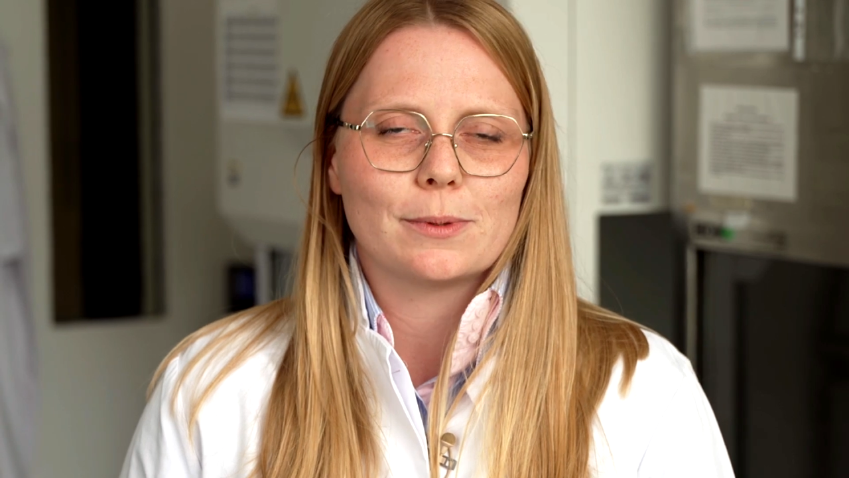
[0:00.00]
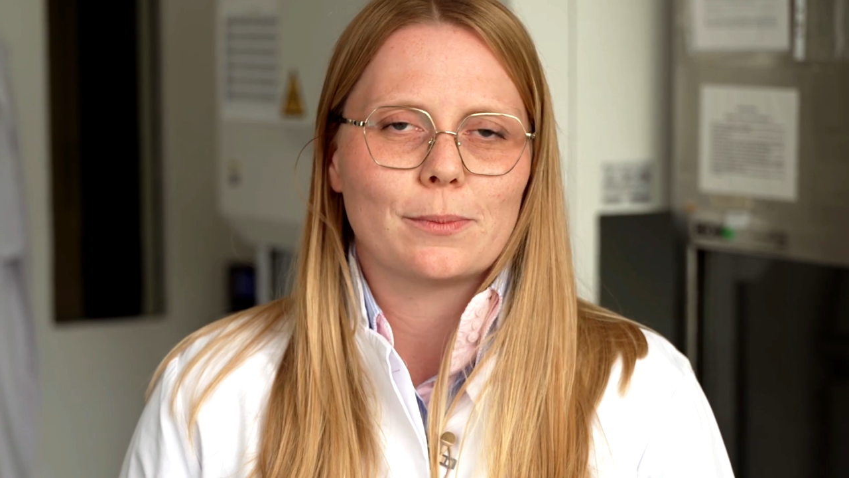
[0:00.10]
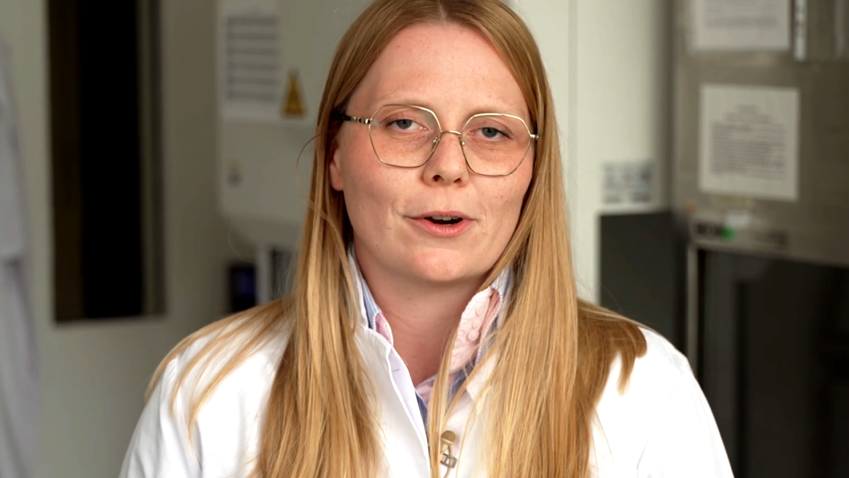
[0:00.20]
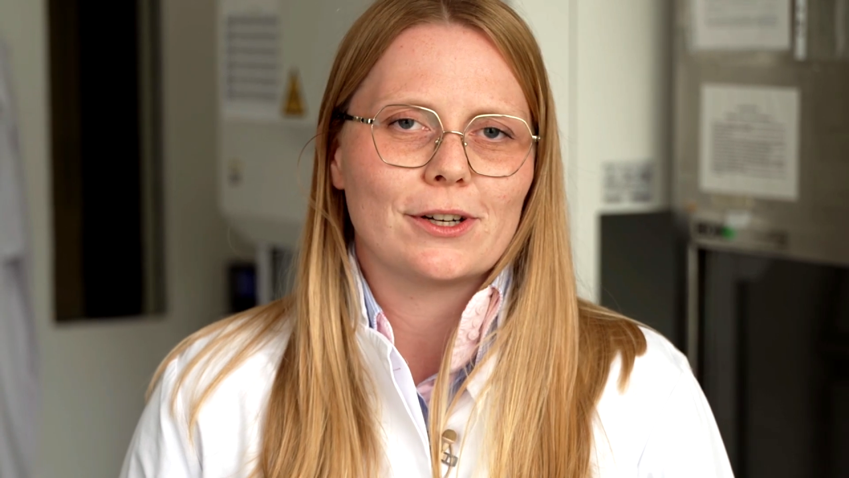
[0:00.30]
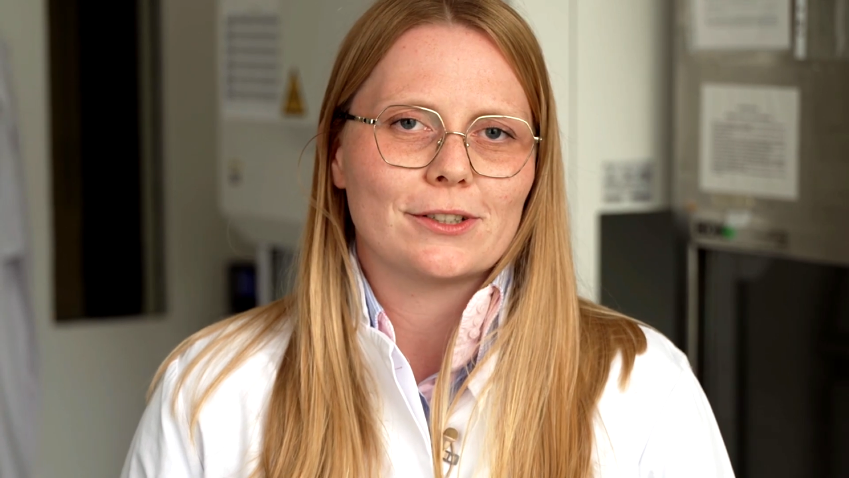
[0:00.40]

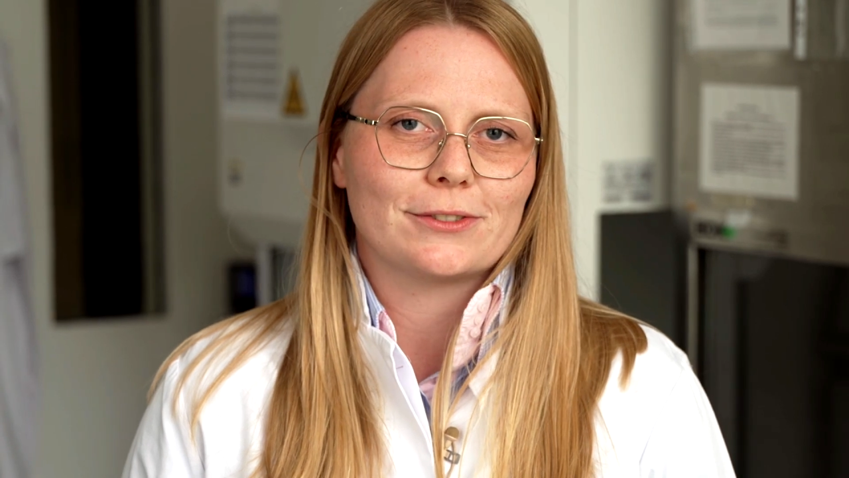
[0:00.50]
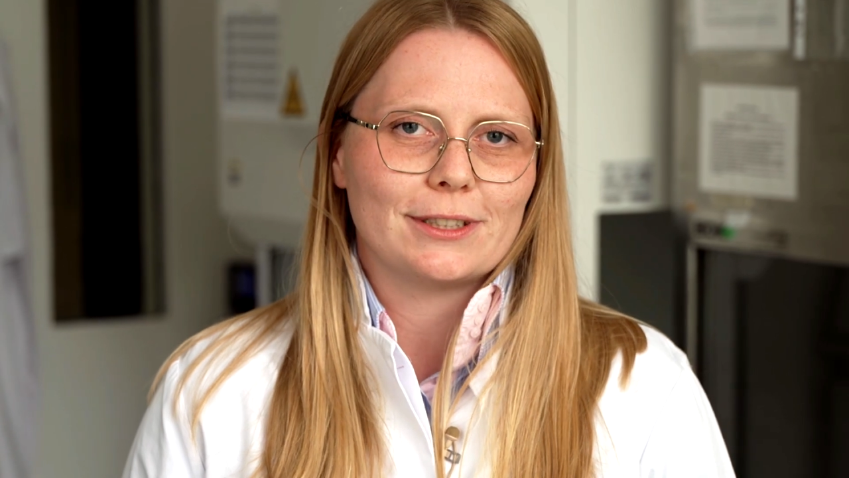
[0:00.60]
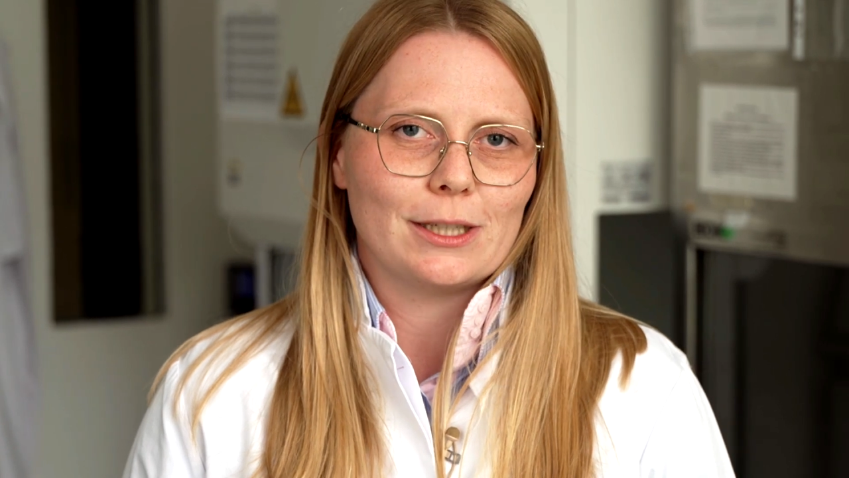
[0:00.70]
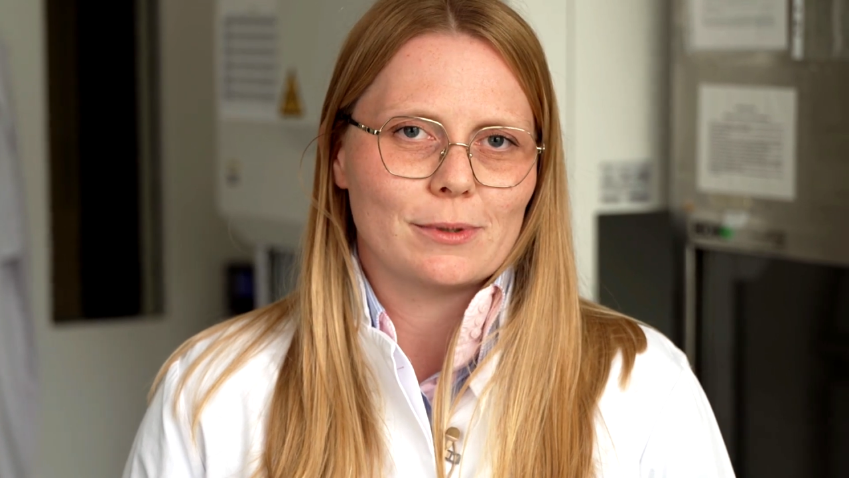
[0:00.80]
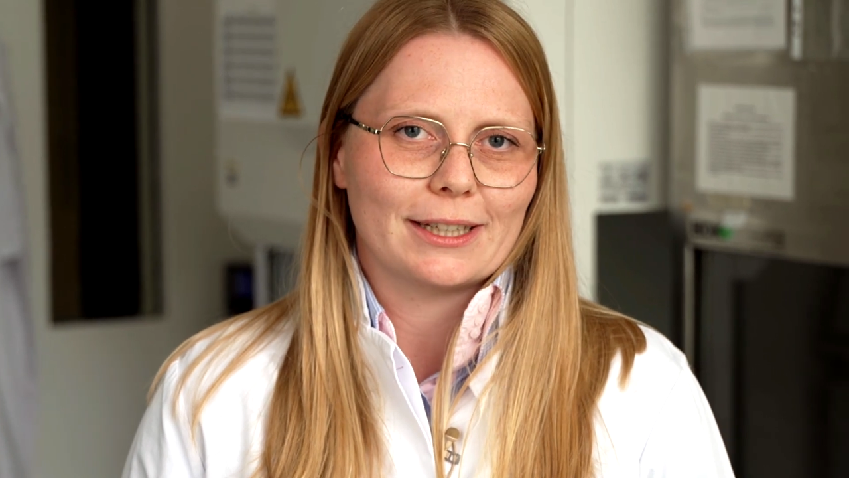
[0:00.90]
part of the
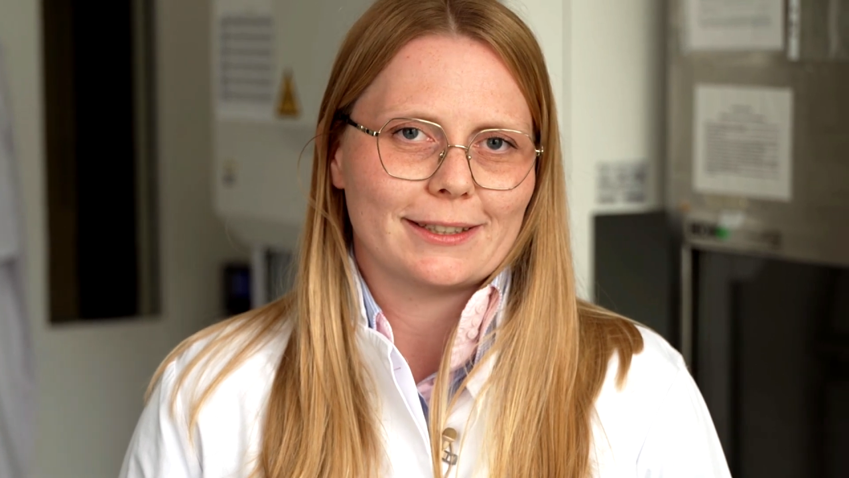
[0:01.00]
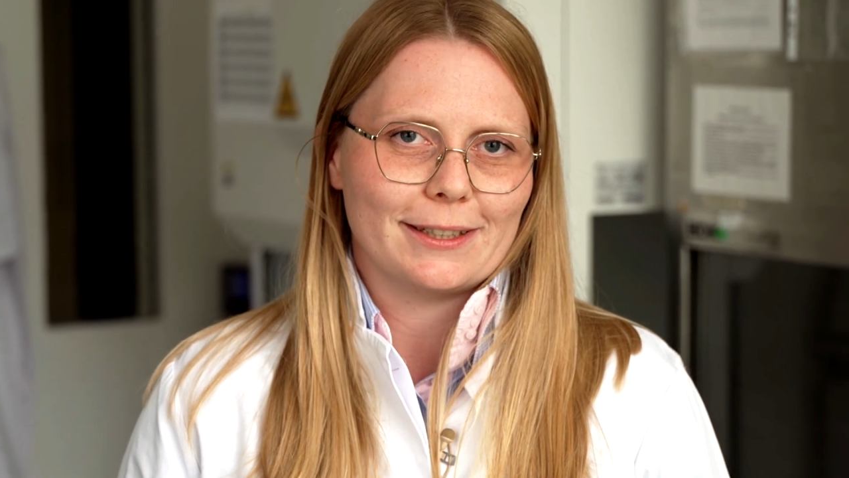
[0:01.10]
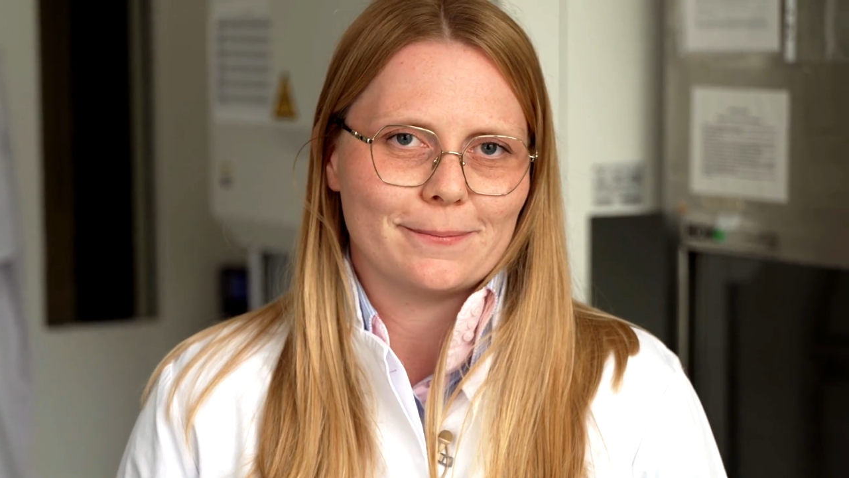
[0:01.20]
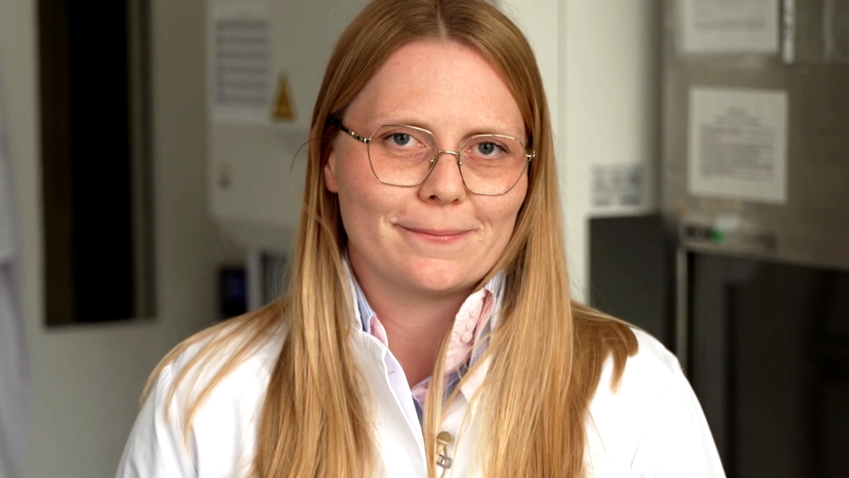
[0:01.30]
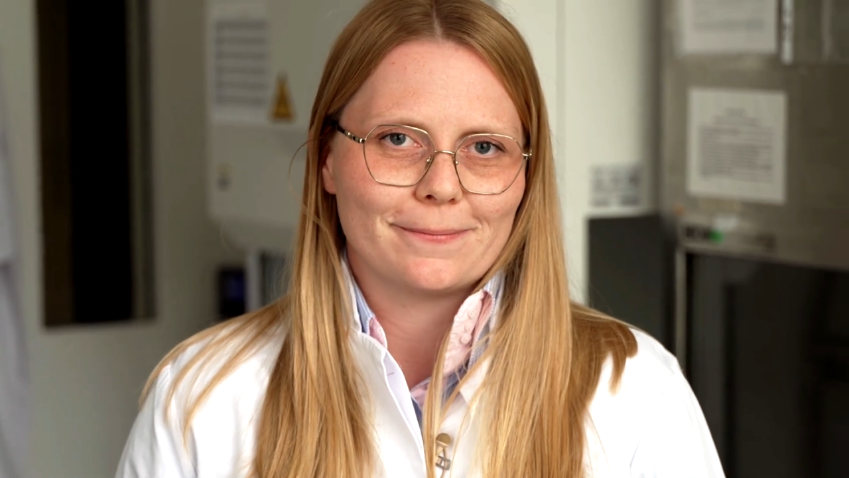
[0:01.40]
TBrake
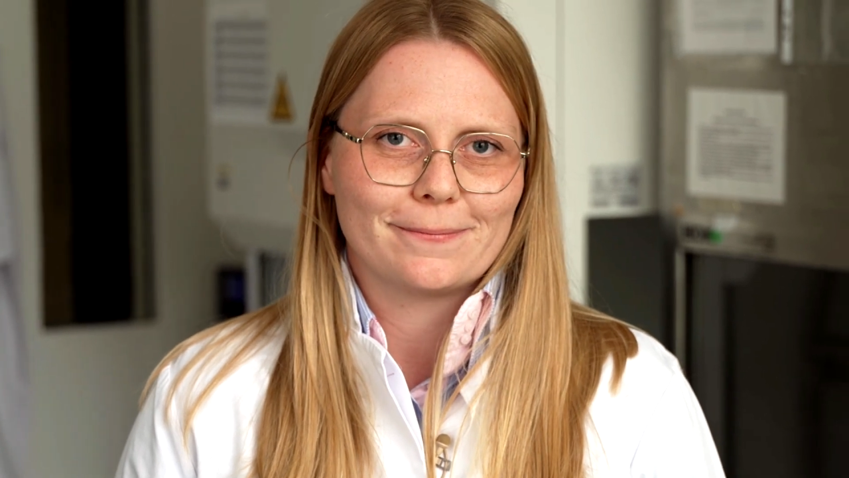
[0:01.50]
team.